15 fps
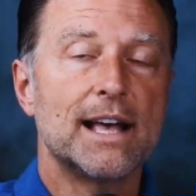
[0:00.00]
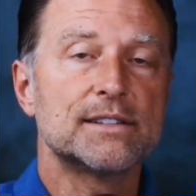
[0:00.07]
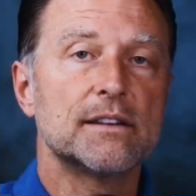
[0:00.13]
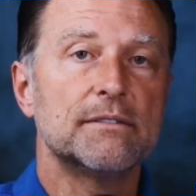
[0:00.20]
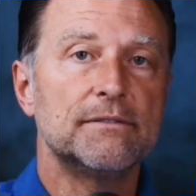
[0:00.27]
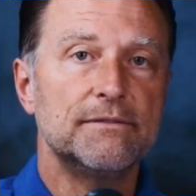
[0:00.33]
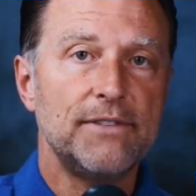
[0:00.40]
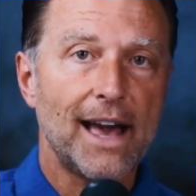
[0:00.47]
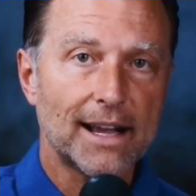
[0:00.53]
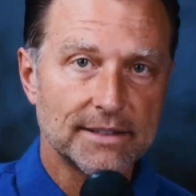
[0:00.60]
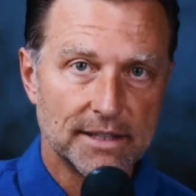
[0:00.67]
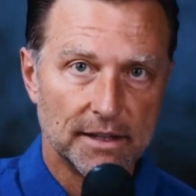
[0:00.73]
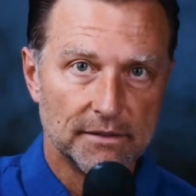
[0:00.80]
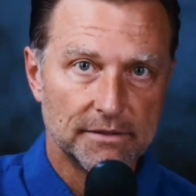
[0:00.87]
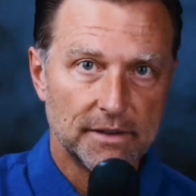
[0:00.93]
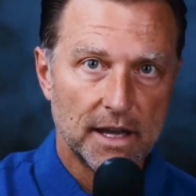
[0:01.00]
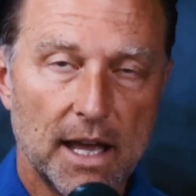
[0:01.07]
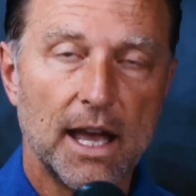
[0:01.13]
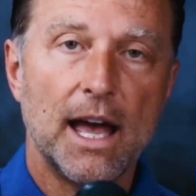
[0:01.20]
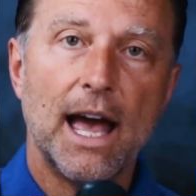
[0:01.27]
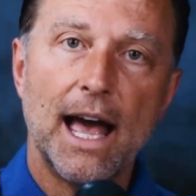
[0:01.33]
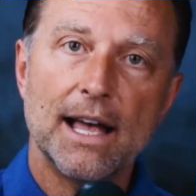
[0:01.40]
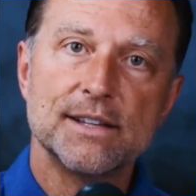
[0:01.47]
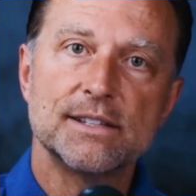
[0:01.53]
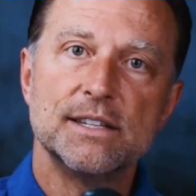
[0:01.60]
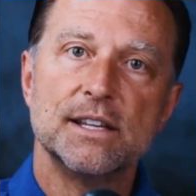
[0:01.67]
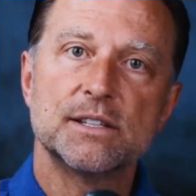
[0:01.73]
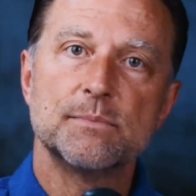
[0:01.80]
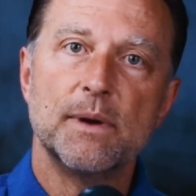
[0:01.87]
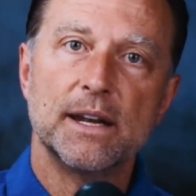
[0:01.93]
as effective as
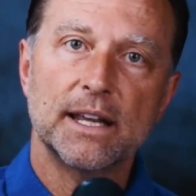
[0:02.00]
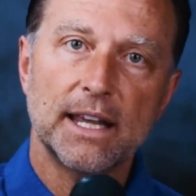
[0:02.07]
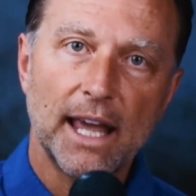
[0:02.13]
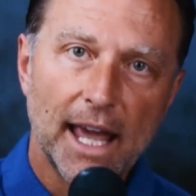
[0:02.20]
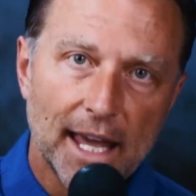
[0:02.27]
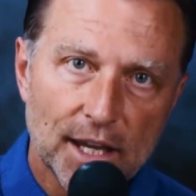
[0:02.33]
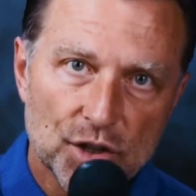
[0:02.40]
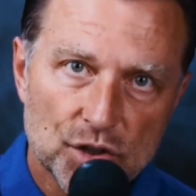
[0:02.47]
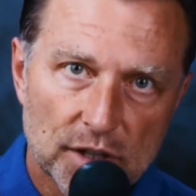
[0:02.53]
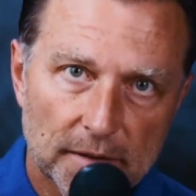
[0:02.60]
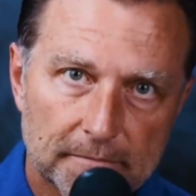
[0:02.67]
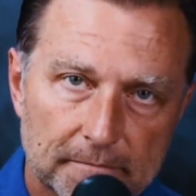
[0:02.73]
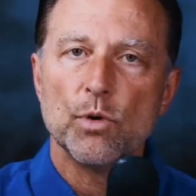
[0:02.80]
this medication.